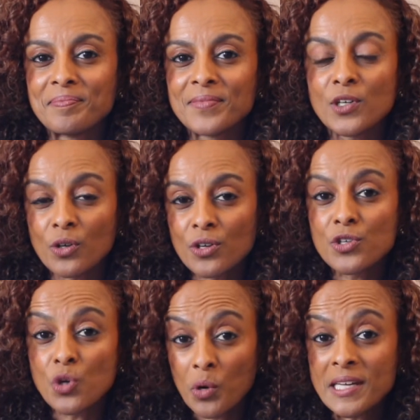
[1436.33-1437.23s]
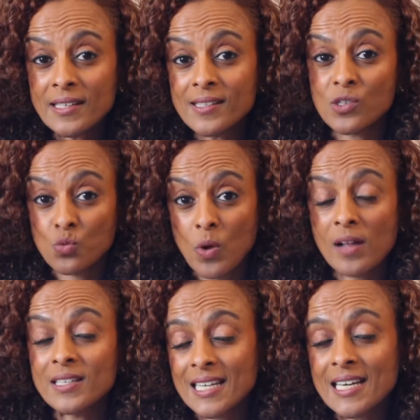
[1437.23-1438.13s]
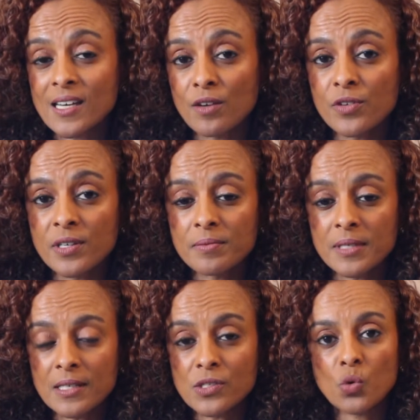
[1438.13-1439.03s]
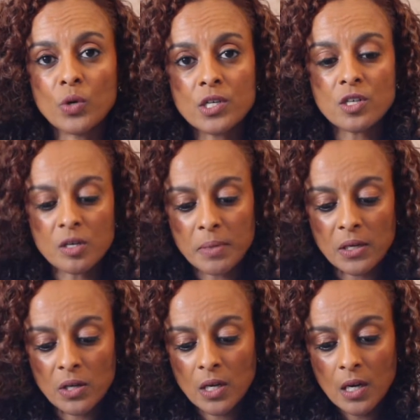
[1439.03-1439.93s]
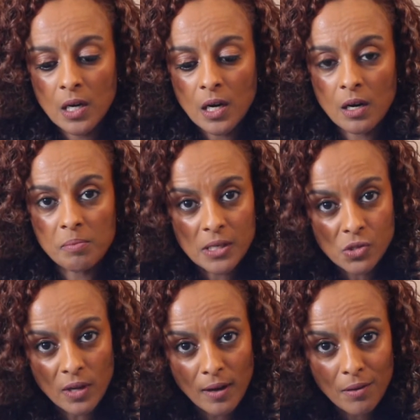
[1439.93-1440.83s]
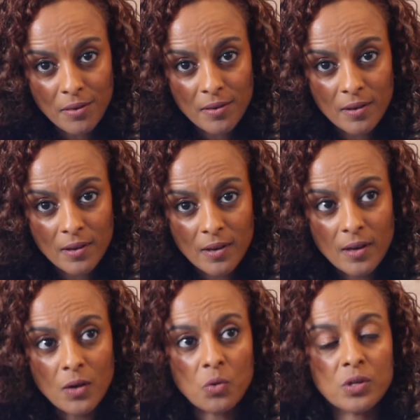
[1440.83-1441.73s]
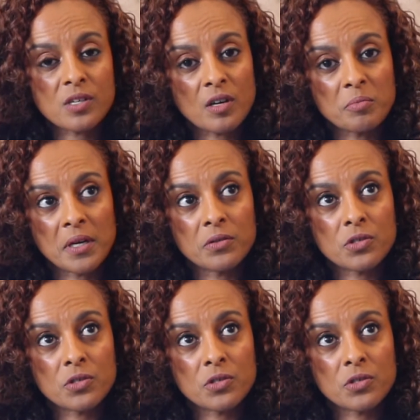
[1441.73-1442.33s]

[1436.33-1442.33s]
your needs as well and take care of your needs. So we're going to talk about mental health. We're going to talk about